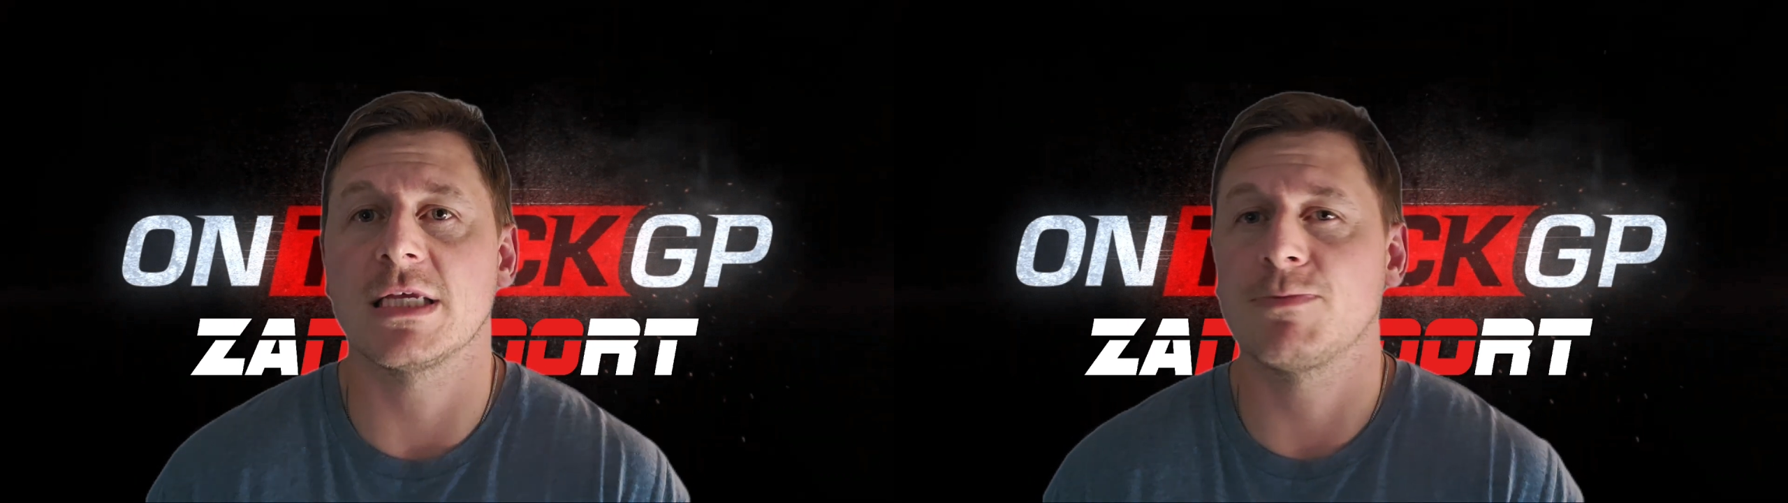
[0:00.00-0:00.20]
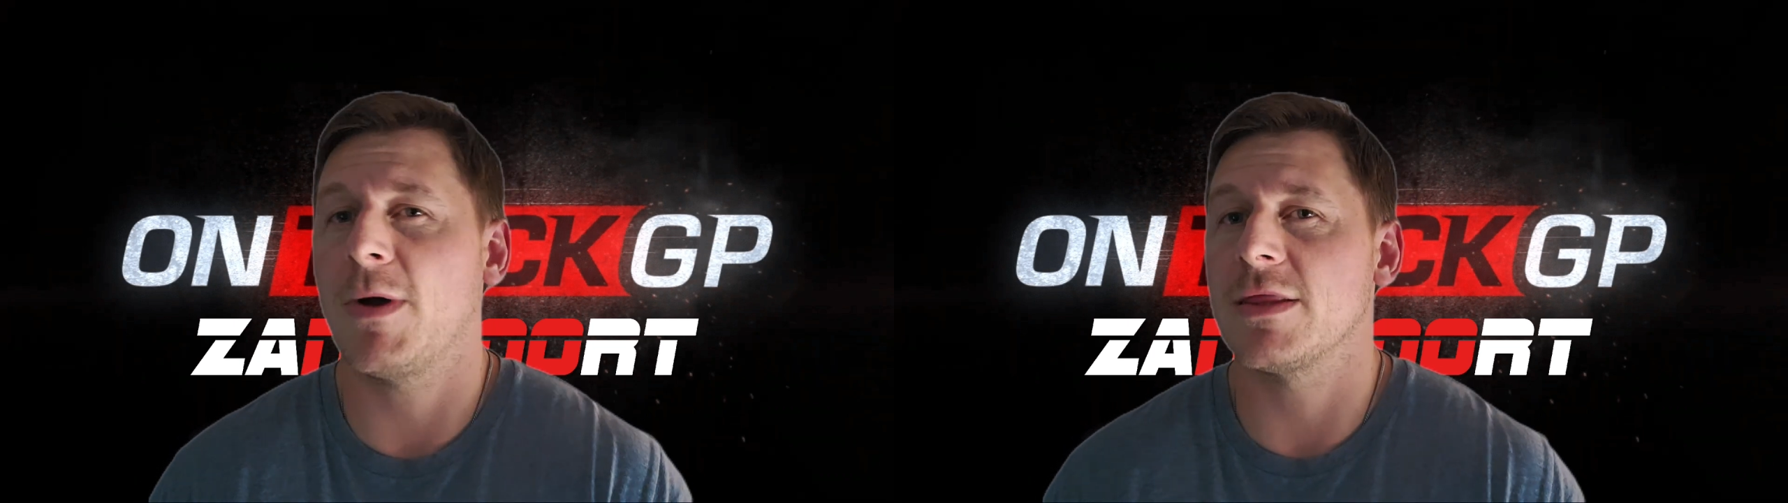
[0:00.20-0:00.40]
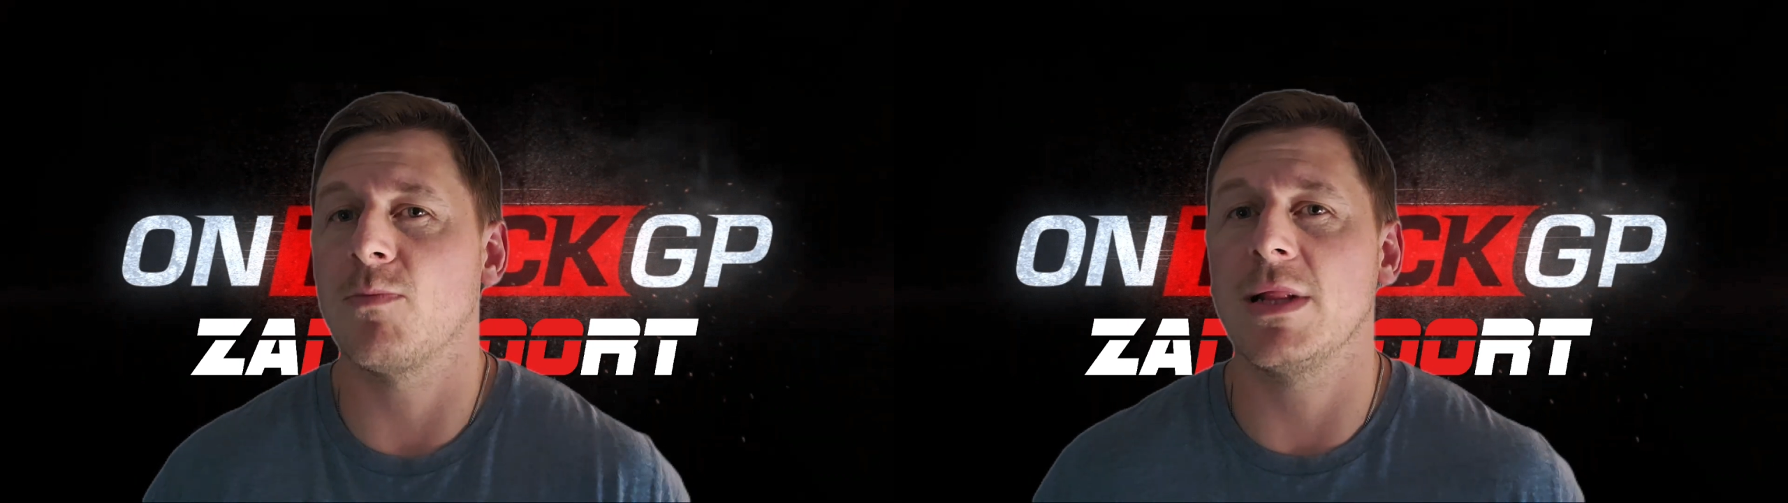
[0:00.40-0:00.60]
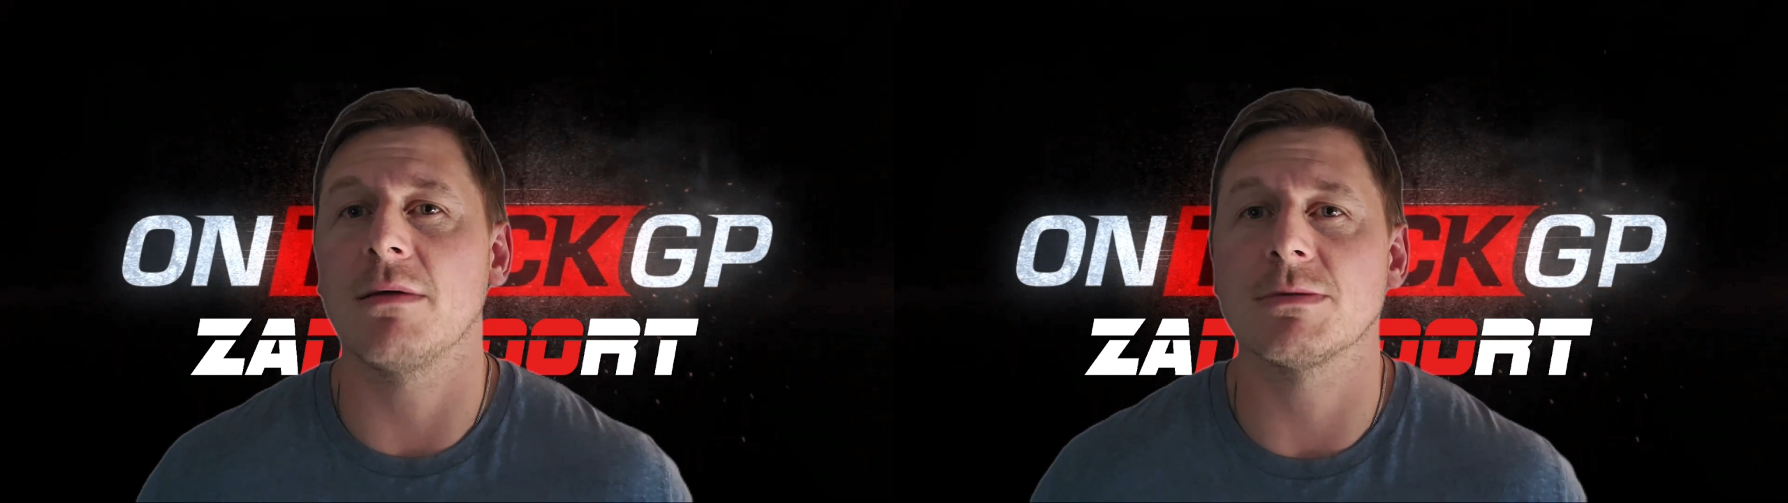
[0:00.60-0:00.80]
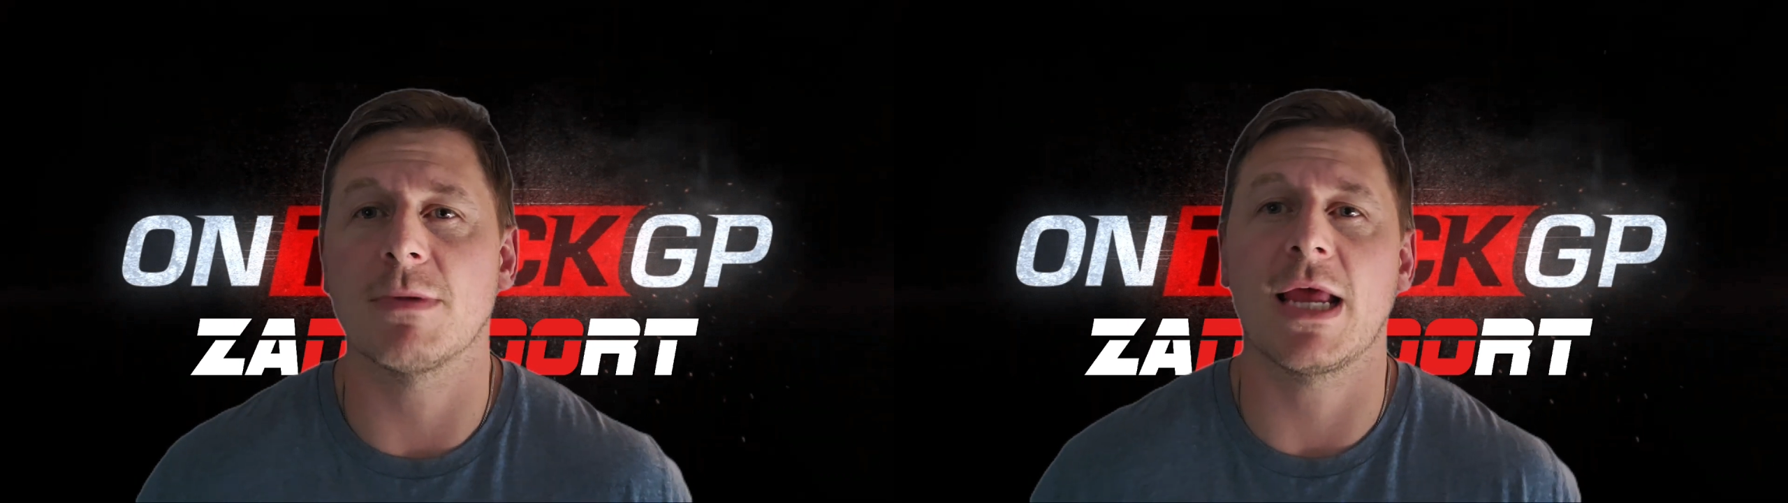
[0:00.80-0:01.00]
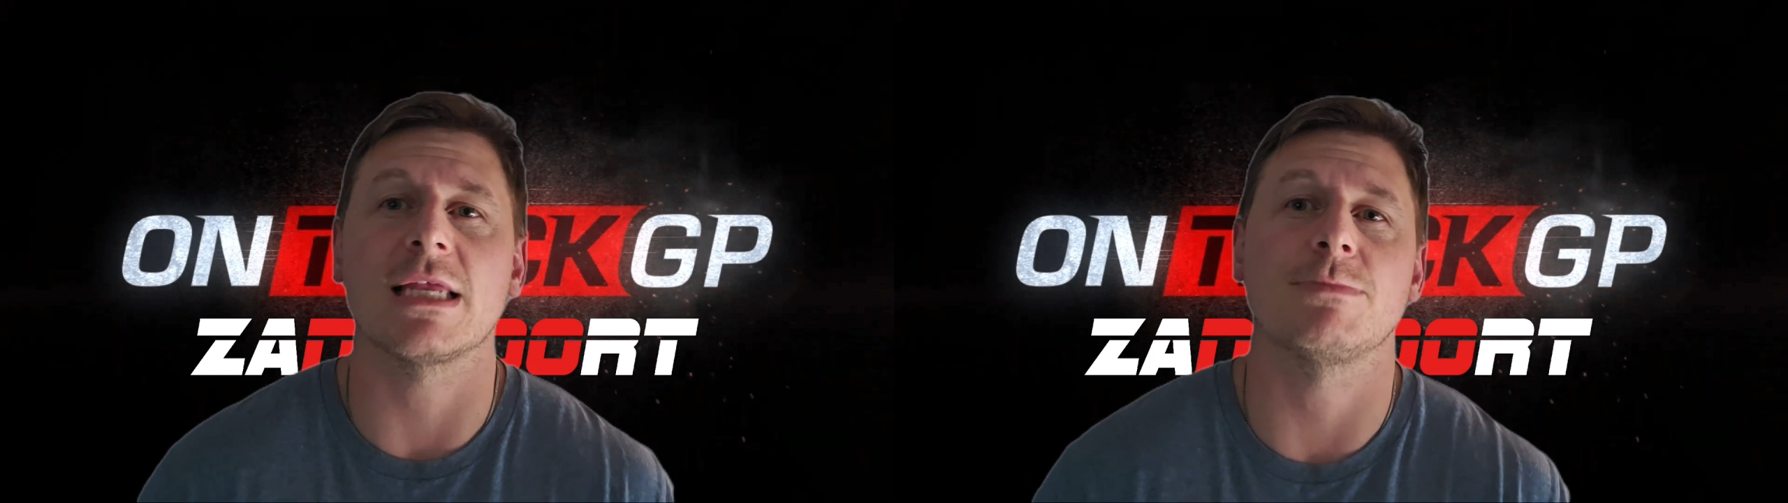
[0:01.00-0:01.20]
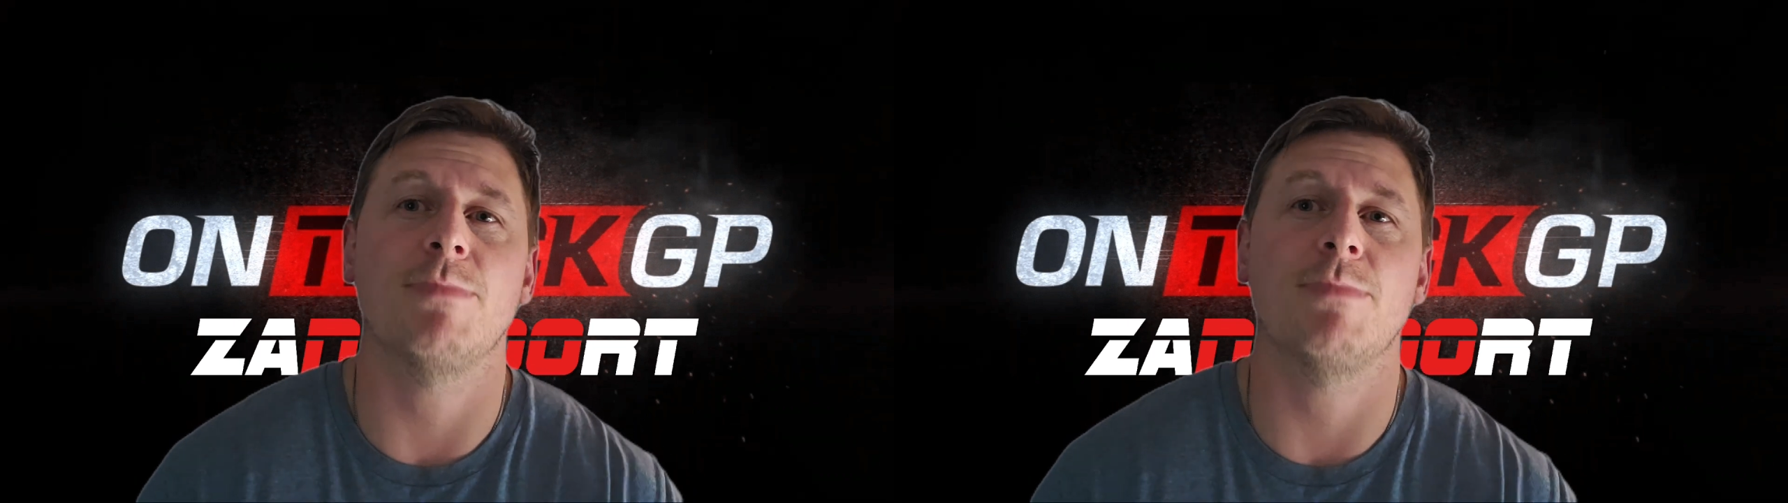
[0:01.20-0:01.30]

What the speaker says: despite the Williams mechanic's